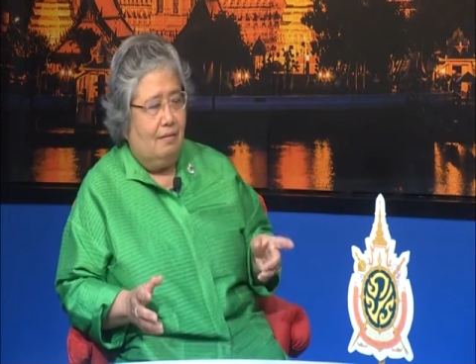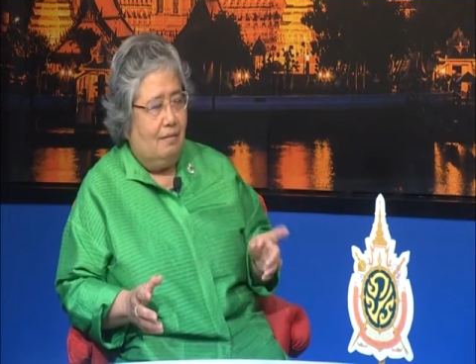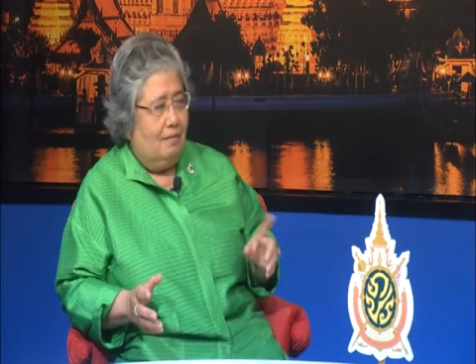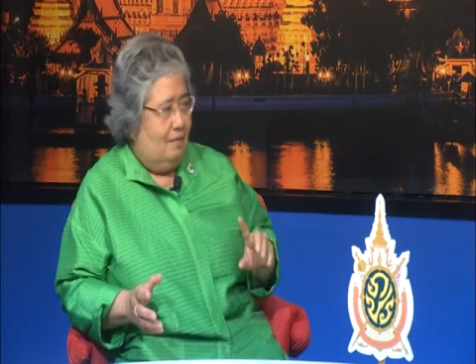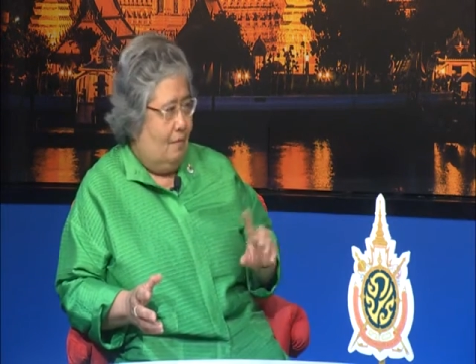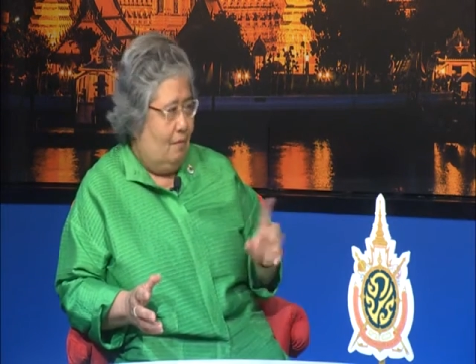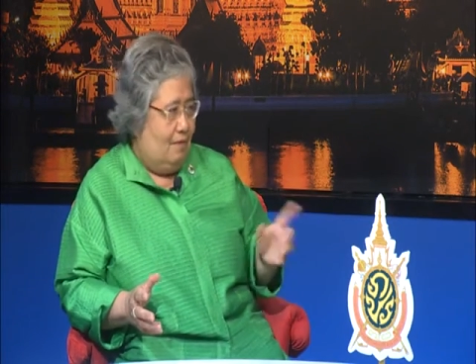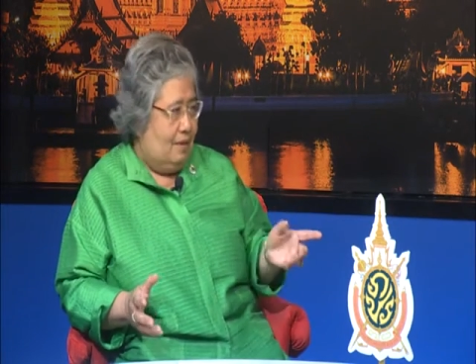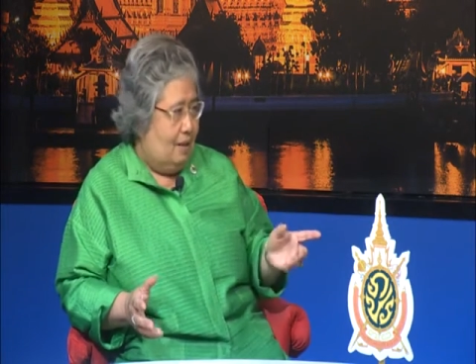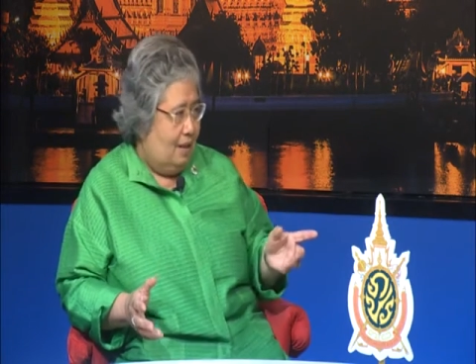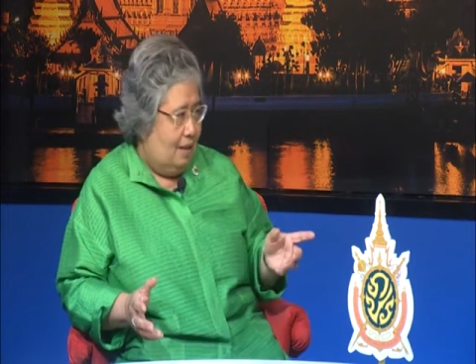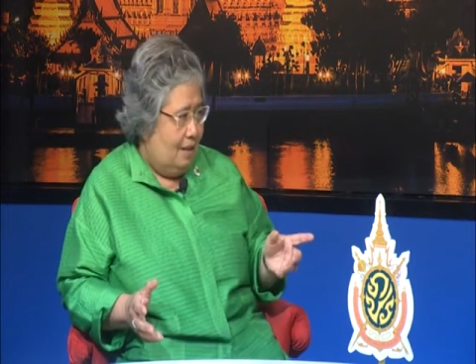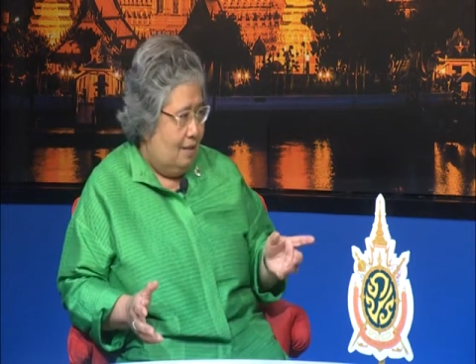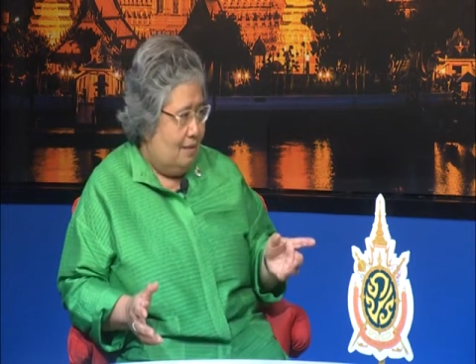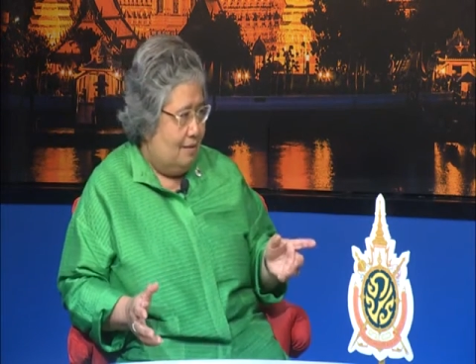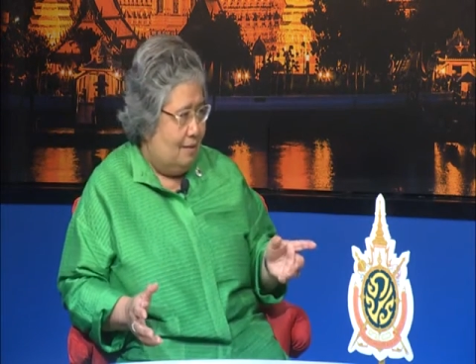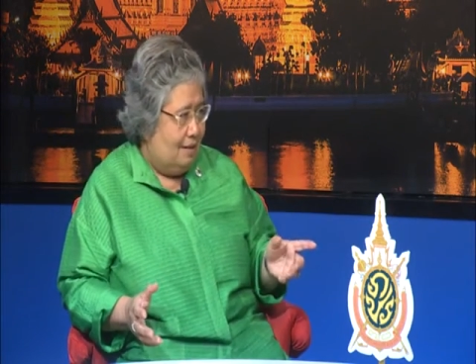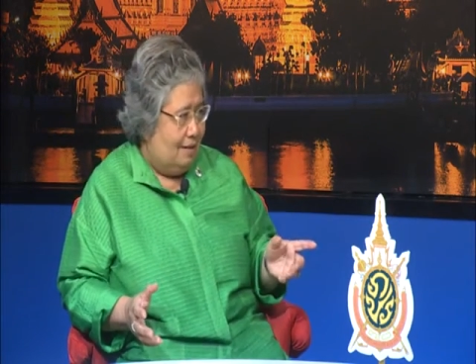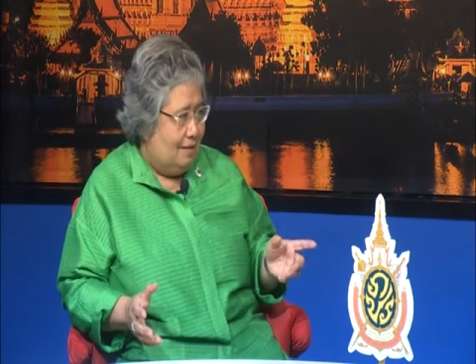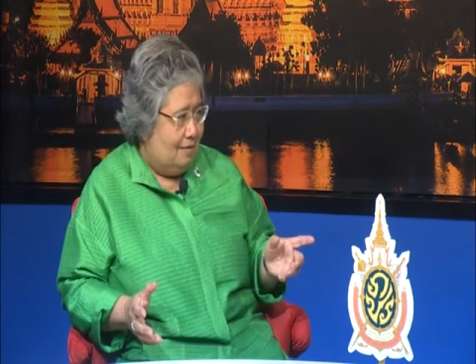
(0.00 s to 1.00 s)
even Thai
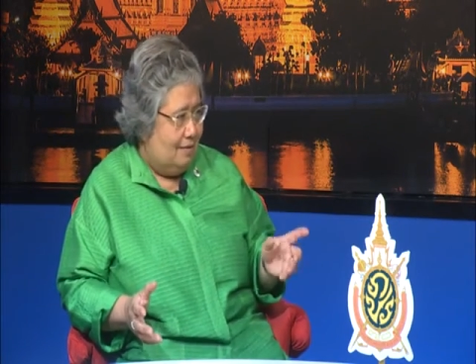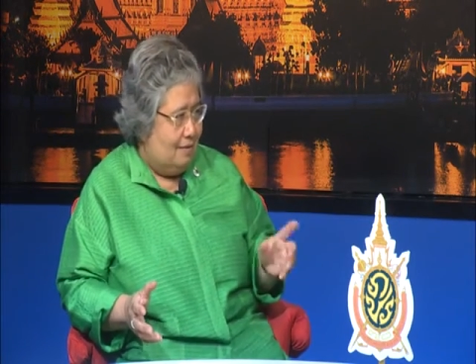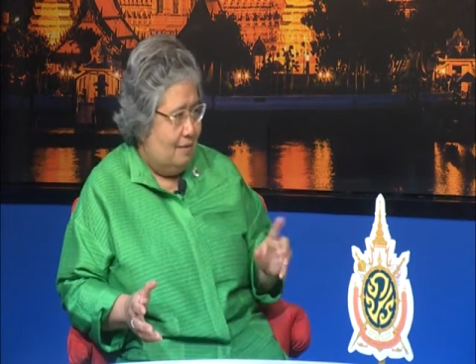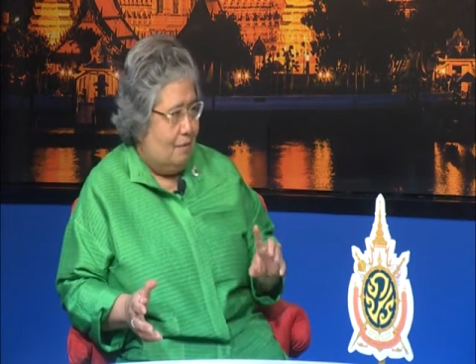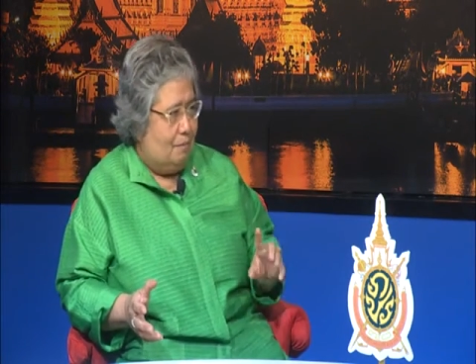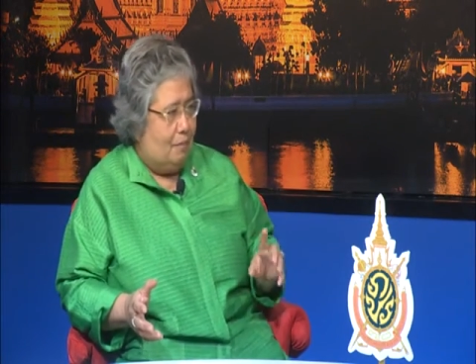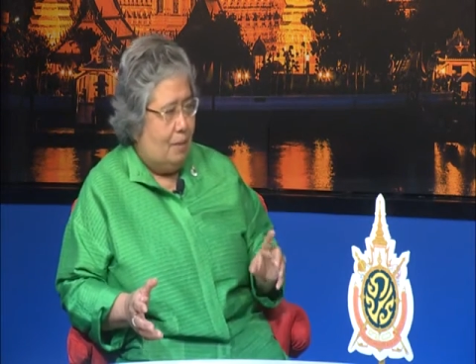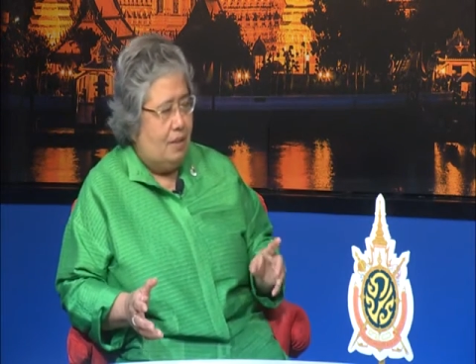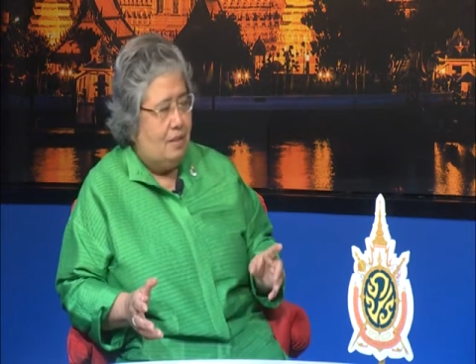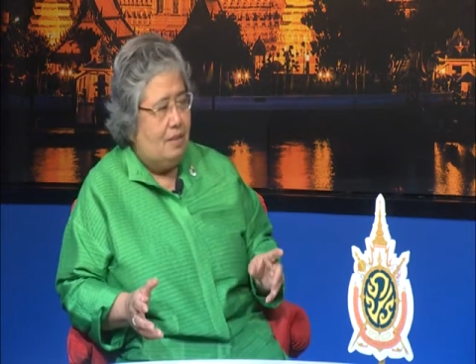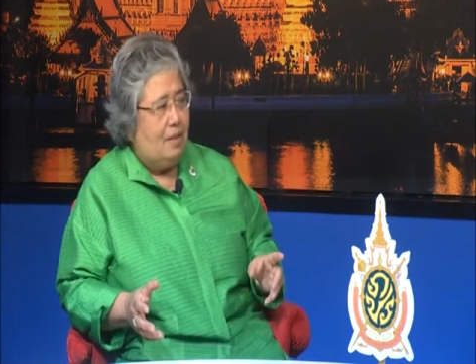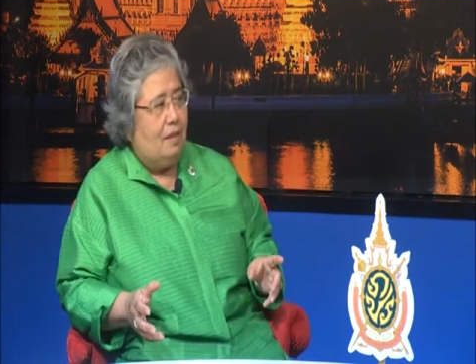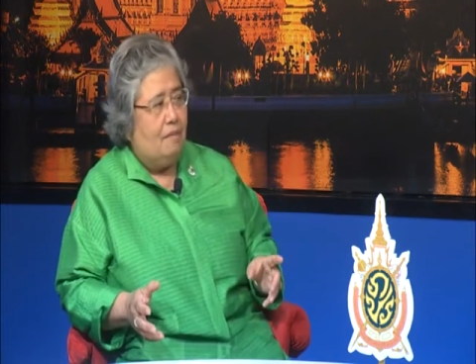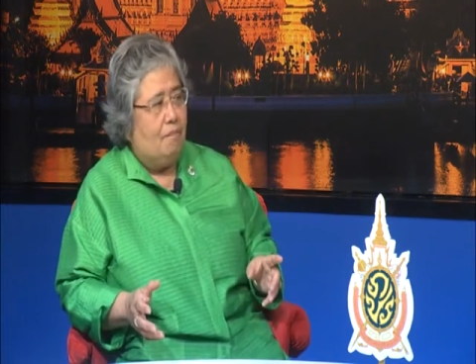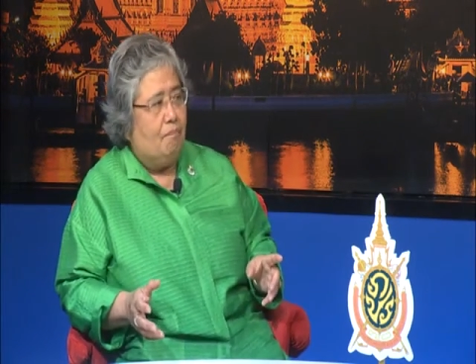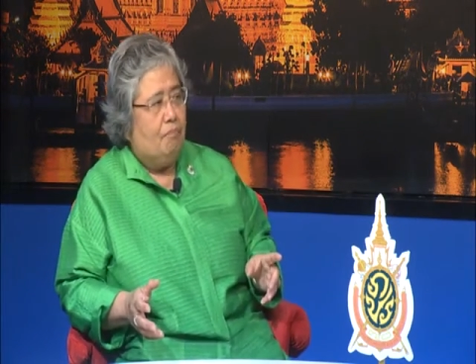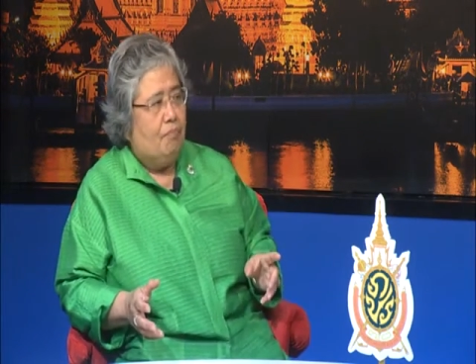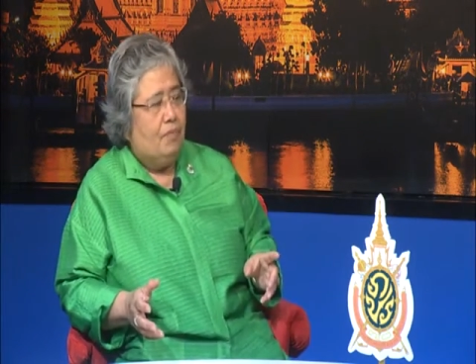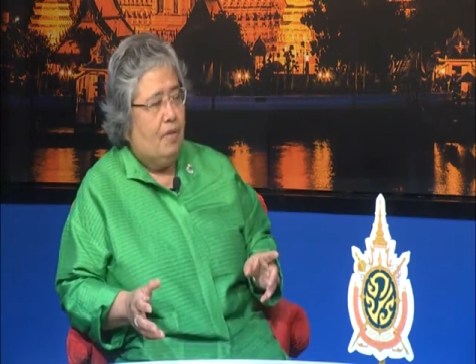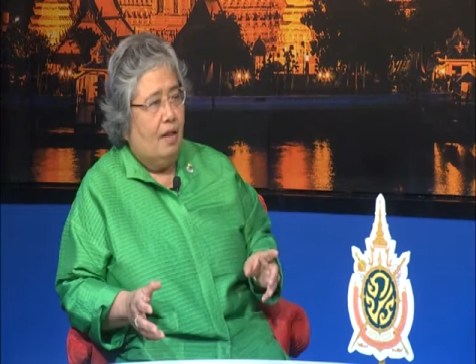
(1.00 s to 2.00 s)
traditional medicine.